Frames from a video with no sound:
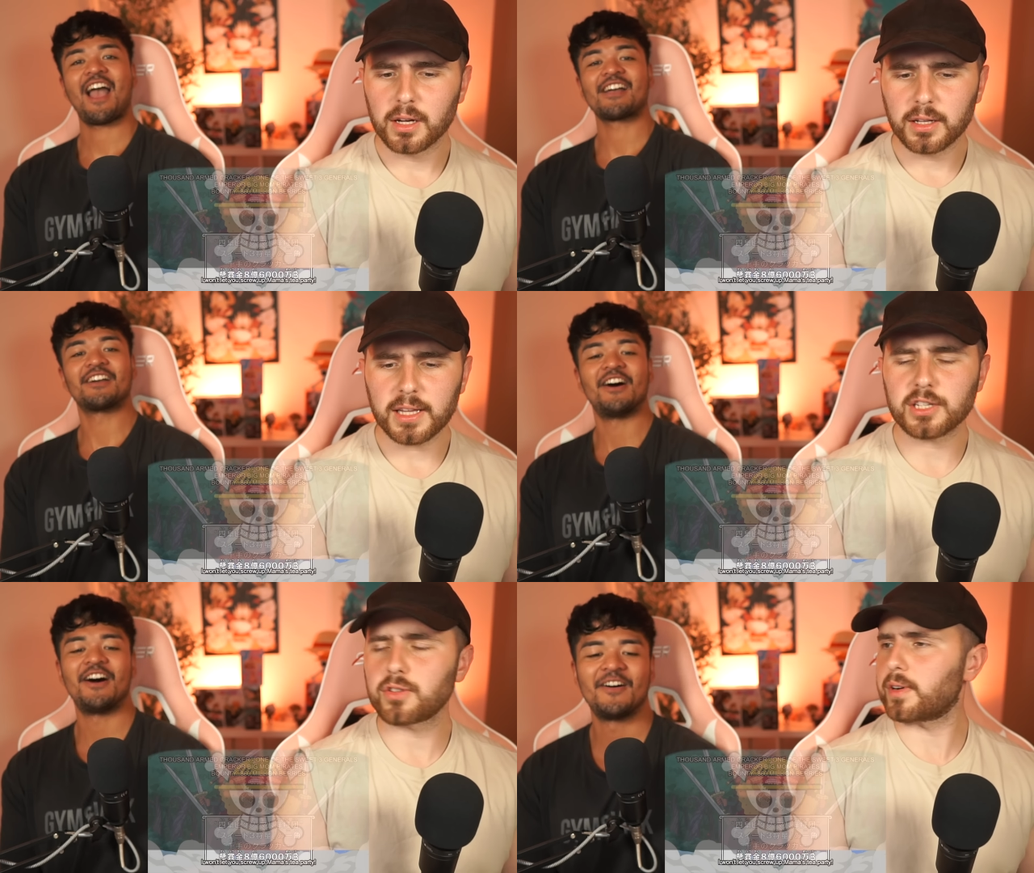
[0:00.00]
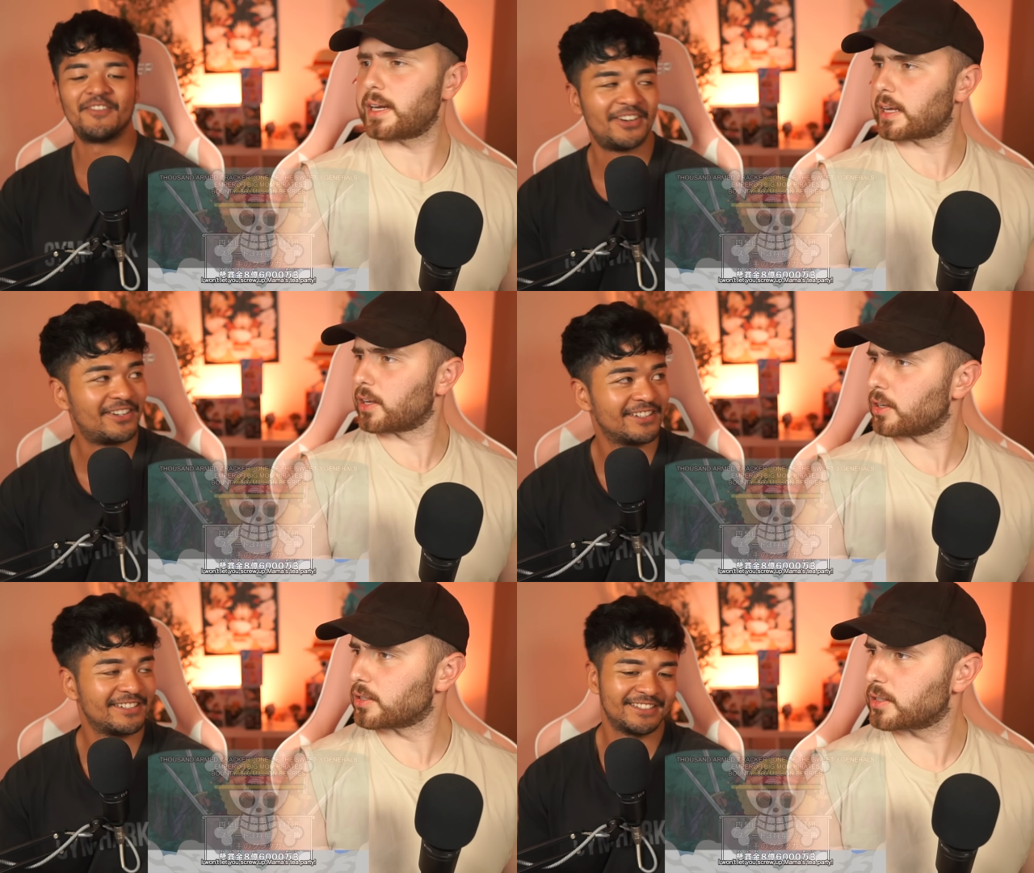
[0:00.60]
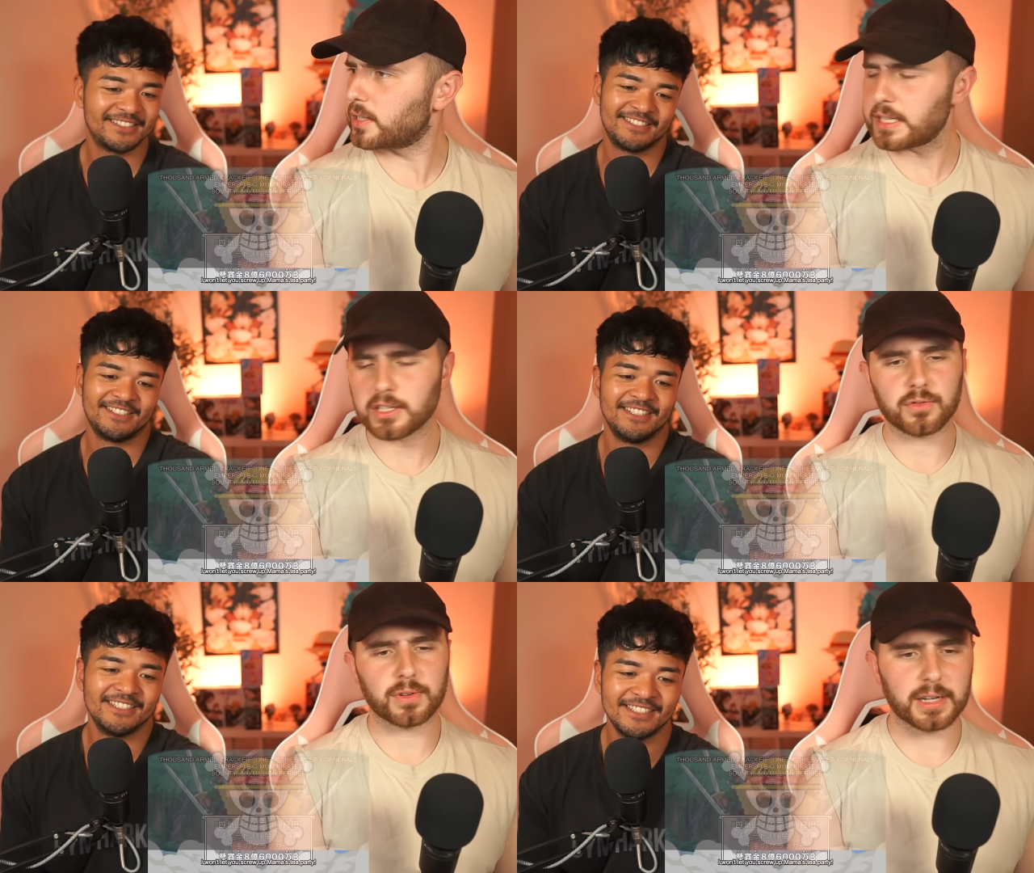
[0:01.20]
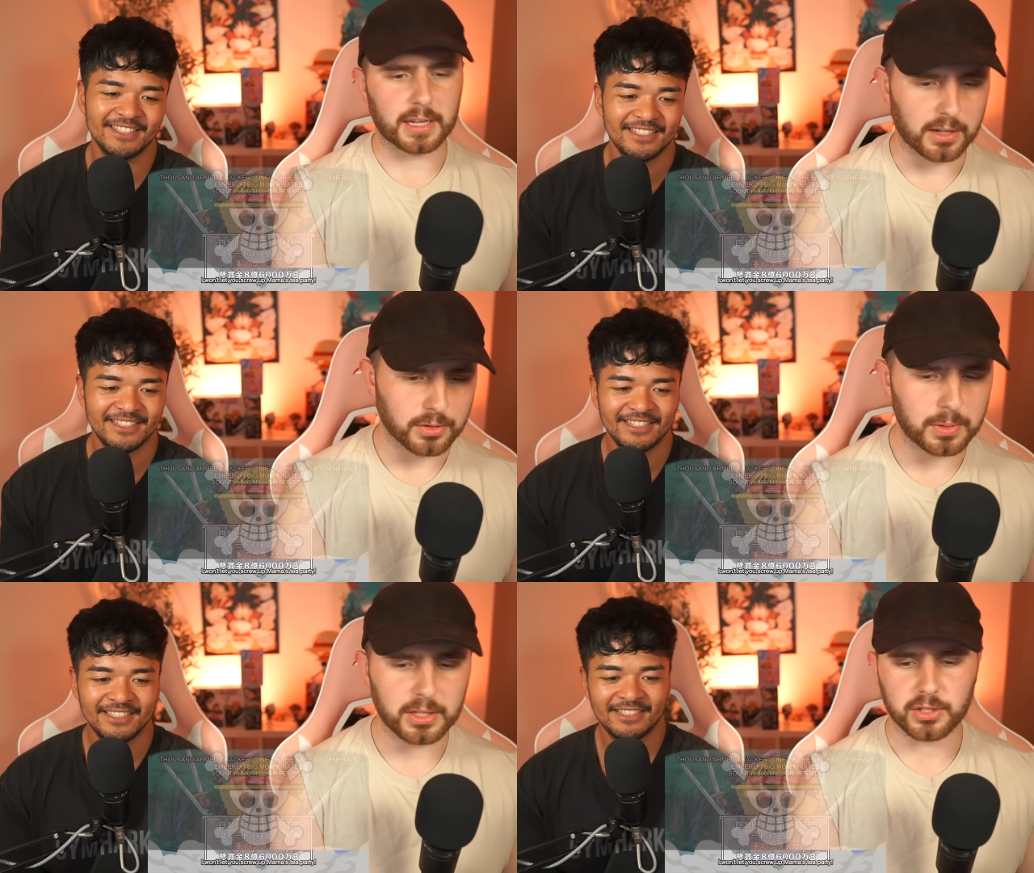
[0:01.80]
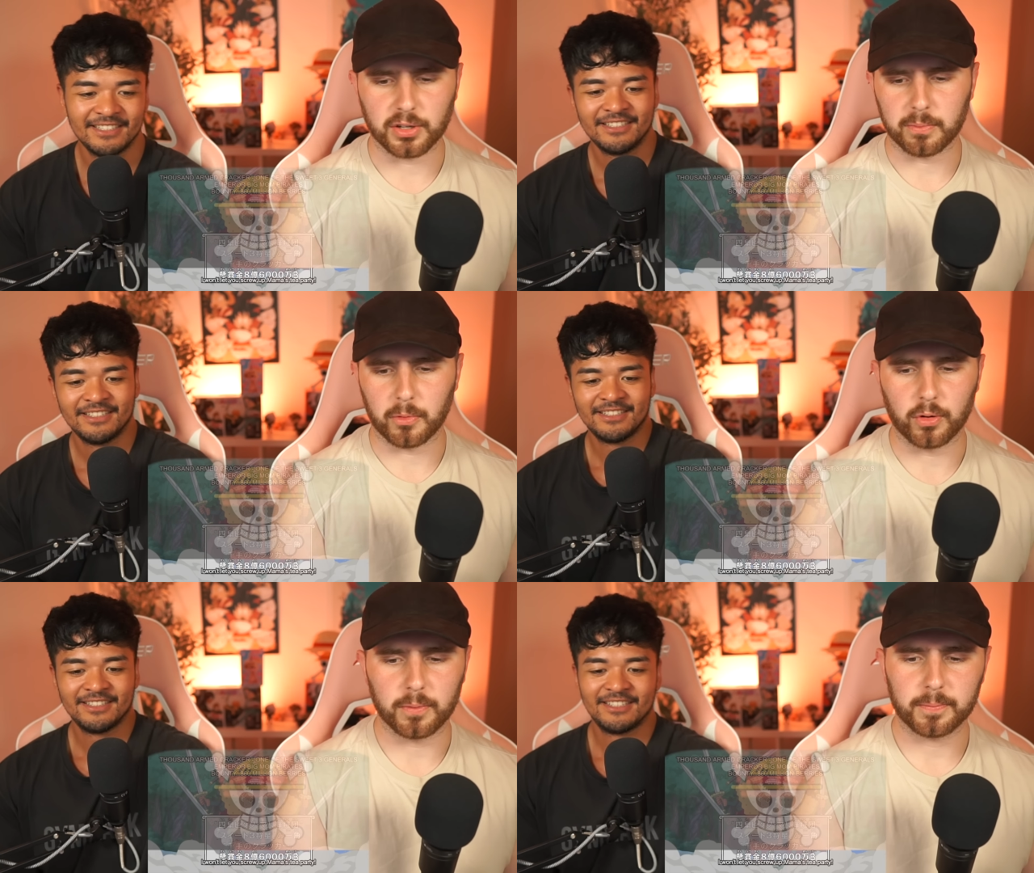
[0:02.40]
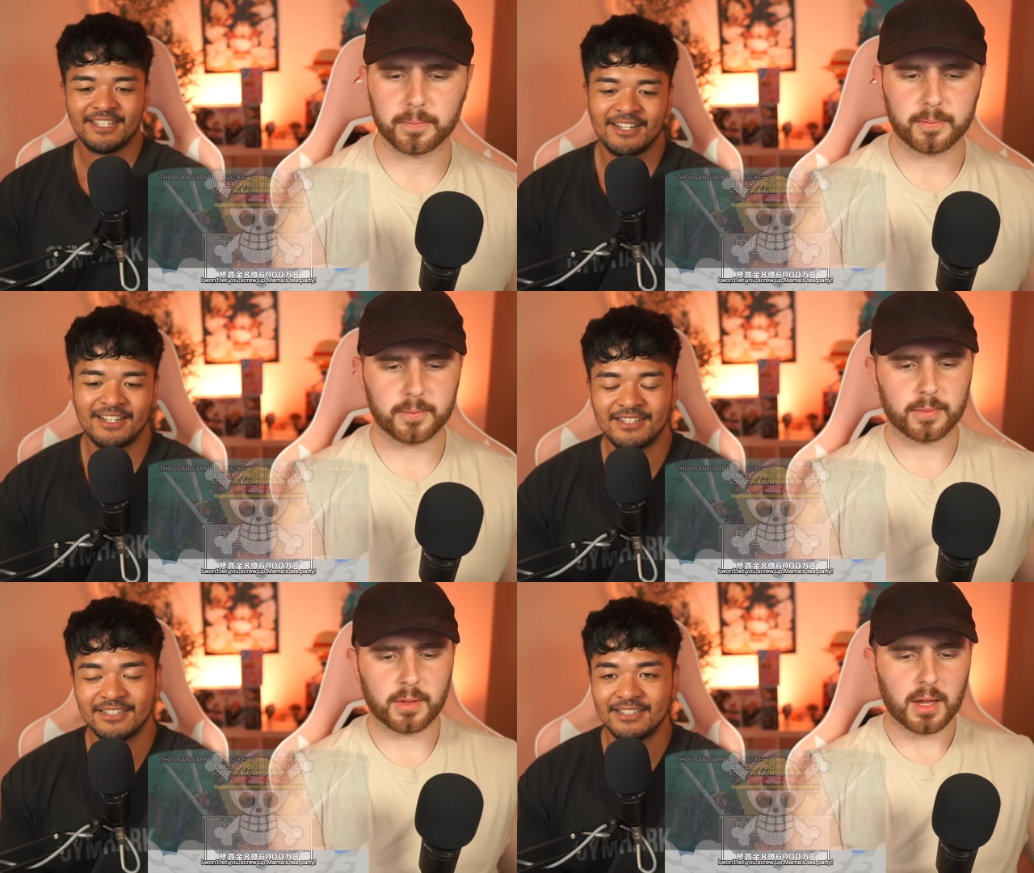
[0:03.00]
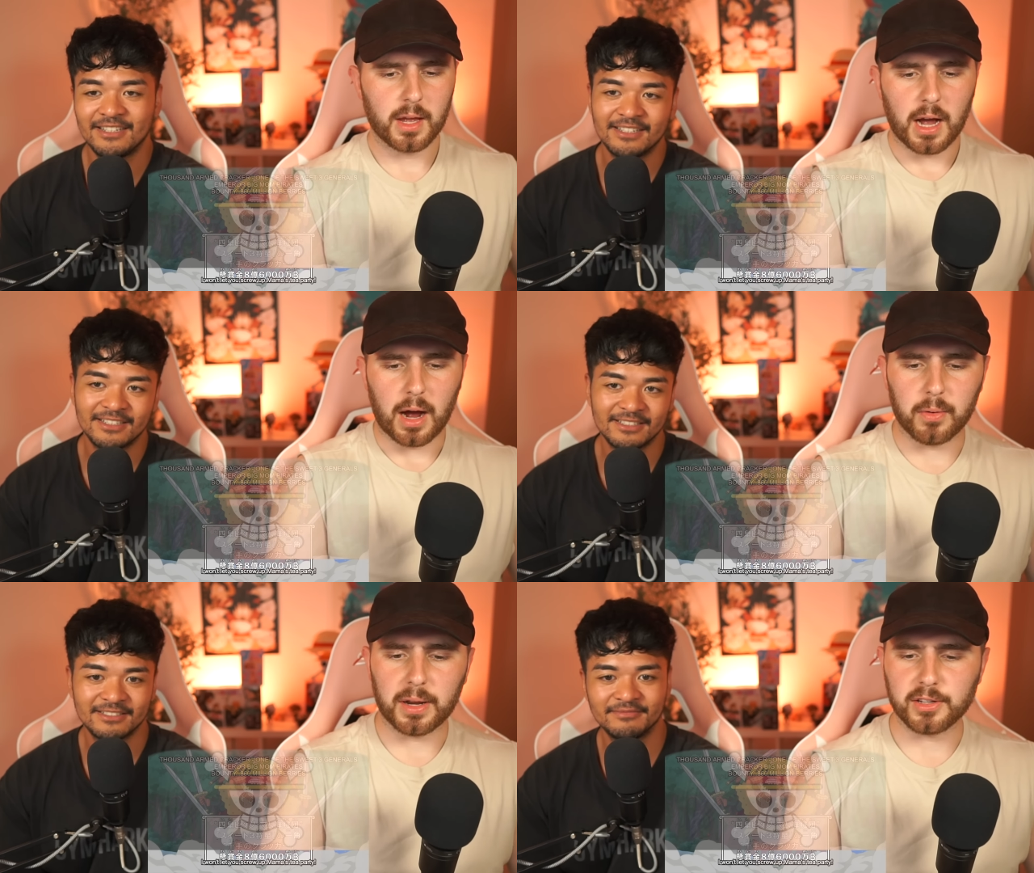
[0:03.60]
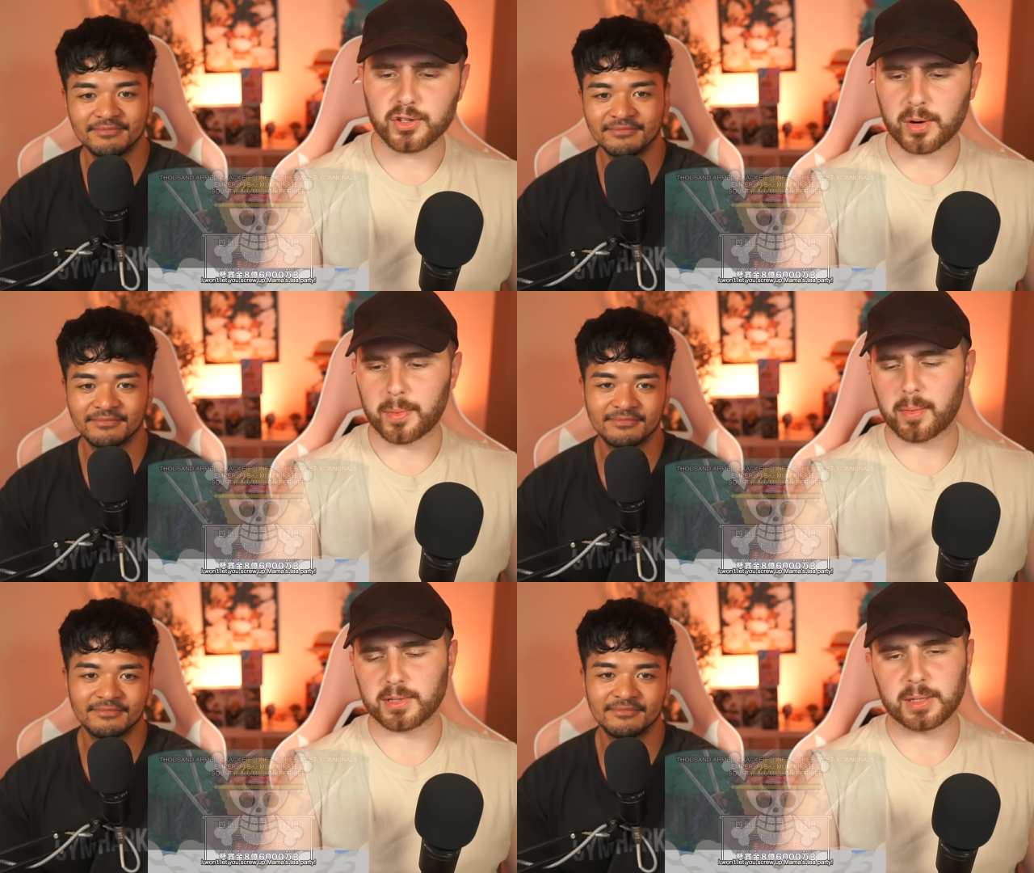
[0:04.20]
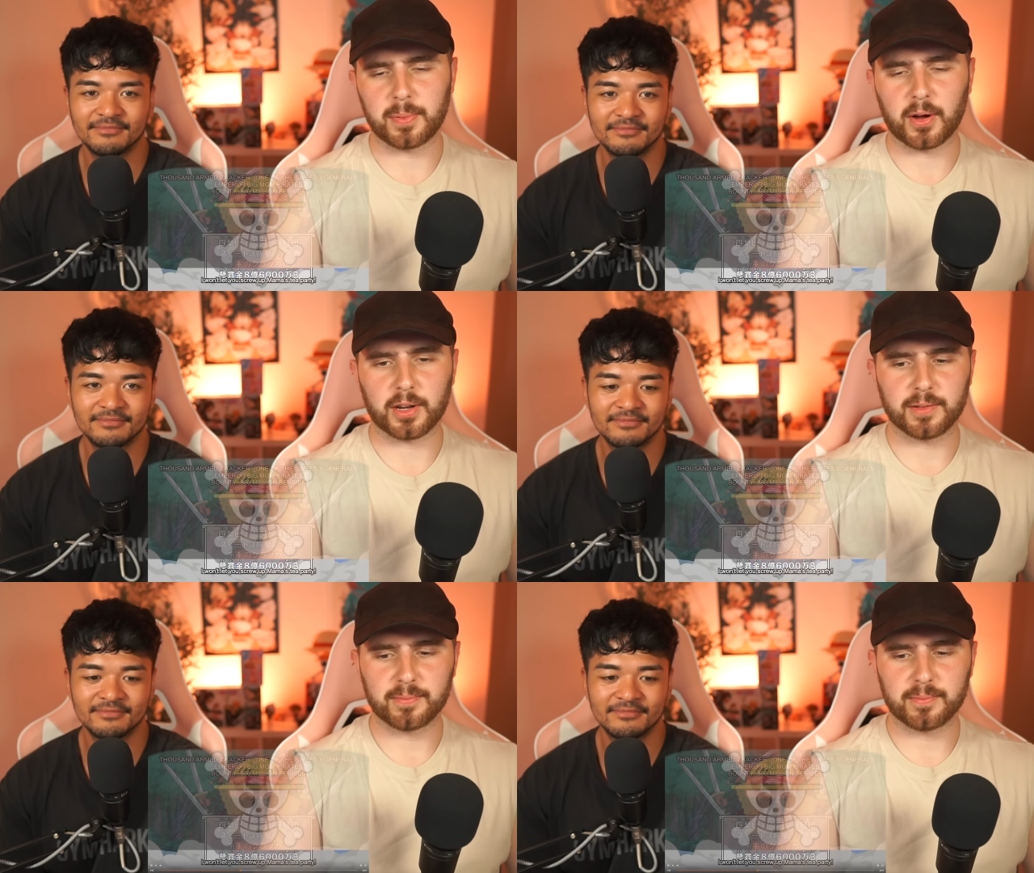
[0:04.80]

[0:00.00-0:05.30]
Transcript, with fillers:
Speaker 1: This Come is ridiculous. On. This is ridiculous. We deserve more. I'll let you scrub Mama's Tea Party.